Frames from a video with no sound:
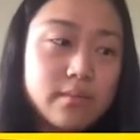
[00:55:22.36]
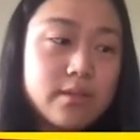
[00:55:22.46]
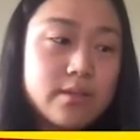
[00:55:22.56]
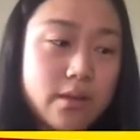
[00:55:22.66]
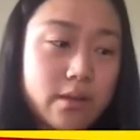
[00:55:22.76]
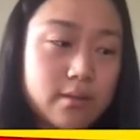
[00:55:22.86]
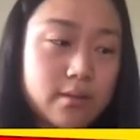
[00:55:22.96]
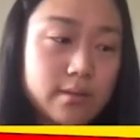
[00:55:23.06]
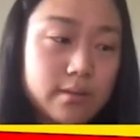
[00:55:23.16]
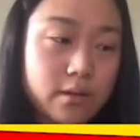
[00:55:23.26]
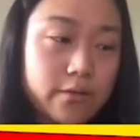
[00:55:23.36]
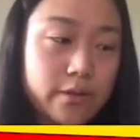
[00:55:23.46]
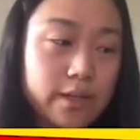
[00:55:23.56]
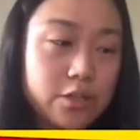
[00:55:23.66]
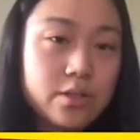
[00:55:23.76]
This
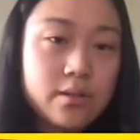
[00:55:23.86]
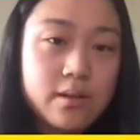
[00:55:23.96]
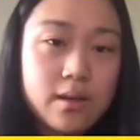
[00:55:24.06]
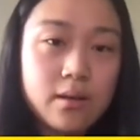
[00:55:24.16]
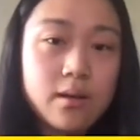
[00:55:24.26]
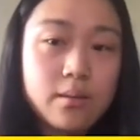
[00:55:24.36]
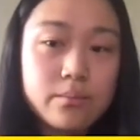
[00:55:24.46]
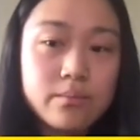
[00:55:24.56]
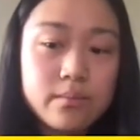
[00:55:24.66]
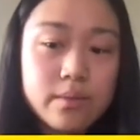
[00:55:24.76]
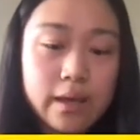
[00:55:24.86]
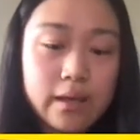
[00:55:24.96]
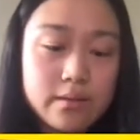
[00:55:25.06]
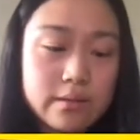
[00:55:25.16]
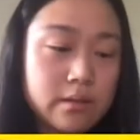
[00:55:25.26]
certification can come
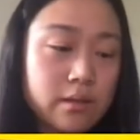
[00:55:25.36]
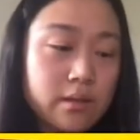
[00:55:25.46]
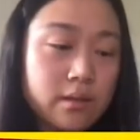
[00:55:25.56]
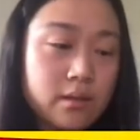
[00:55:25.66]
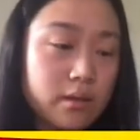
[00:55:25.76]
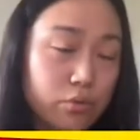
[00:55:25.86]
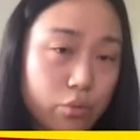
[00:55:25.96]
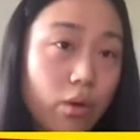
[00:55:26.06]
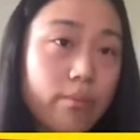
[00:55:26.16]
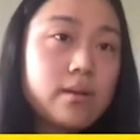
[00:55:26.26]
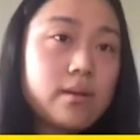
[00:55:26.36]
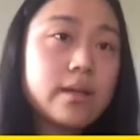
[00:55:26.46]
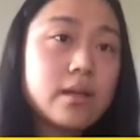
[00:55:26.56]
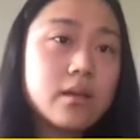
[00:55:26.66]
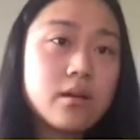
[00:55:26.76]
as a regret
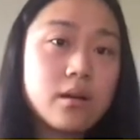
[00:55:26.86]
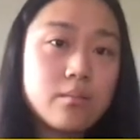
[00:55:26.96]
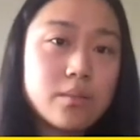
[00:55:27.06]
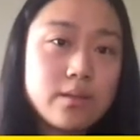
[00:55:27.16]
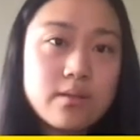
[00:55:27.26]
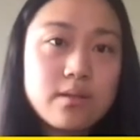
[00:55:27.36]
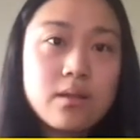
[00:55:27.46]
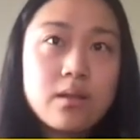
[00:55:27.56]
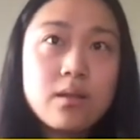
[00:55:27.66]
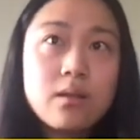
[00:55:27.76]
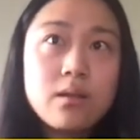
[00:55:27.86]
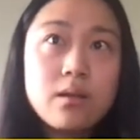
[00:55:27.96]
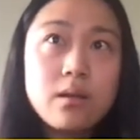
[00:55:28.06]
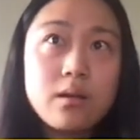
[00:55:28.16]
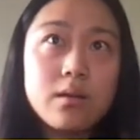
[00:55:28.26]
bound. It can come as
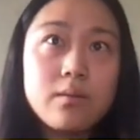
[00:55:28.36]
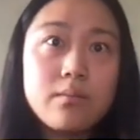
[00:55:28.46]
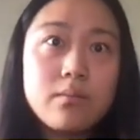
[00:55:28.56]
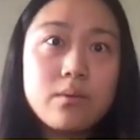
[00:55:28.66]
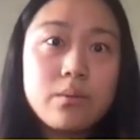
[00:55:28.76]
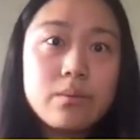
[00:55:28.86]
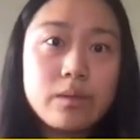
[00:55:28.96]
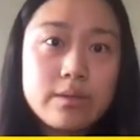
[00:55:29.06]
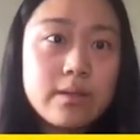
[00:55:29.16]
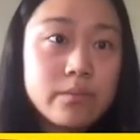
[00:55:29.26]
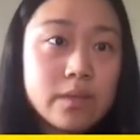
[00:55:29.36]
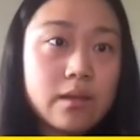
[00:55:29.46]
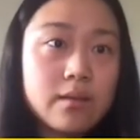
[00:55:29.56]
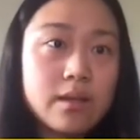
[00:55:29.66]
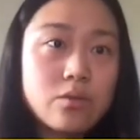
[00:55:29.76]
well,
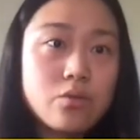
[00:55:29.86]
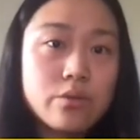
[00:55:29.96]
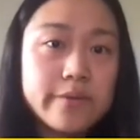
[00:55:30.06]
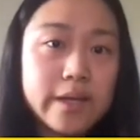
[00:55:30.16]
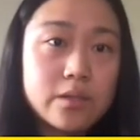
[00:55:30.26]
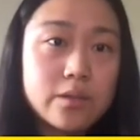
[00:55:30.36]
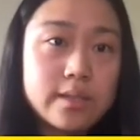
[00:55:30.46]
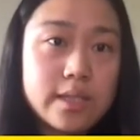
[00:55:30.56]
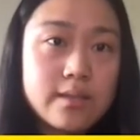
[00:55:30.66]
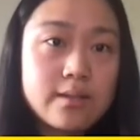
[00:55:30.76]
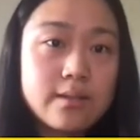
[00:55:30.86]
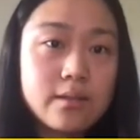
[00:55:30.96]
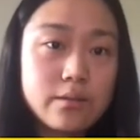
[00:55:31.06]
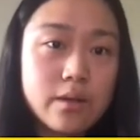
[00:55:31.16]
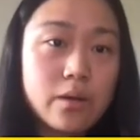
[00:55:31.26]
something that sort of like guarantees,
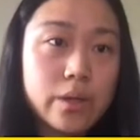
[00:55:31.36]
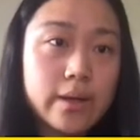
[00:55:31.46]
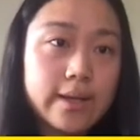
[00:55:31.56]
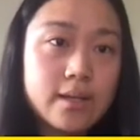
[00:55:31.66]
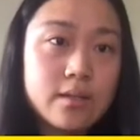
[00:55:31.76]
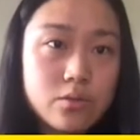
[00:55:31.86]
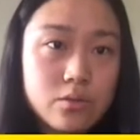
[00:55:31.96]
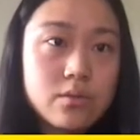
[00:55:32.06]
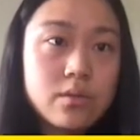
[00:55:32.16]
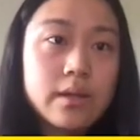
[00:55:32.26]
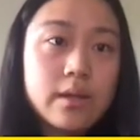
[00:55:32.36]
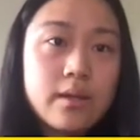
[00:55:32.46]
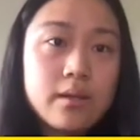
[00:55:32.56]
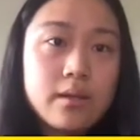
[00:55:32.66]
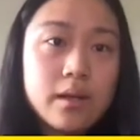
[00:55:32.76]
oh, how well I can do
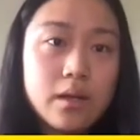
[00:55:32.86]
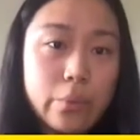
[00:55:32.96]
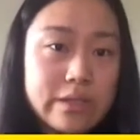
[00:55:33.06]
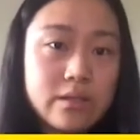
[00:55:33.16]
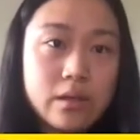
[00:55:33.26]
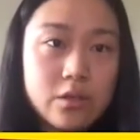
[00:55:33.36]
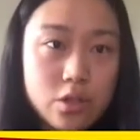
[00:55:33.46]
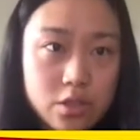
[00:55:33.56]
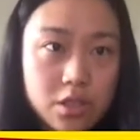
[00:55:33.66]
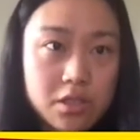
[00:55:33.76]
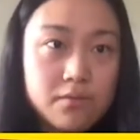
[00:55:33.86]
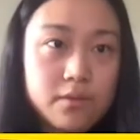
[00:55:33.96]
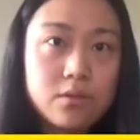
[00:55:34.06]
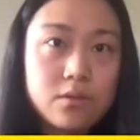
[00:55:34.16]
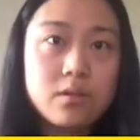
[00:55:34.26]
once I
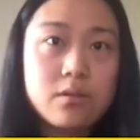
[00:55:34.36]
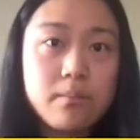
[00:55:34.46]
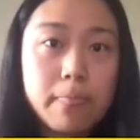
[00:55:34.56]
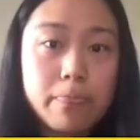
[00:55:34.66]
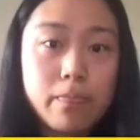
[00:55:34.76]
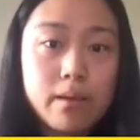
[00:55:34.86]
achieve a certain,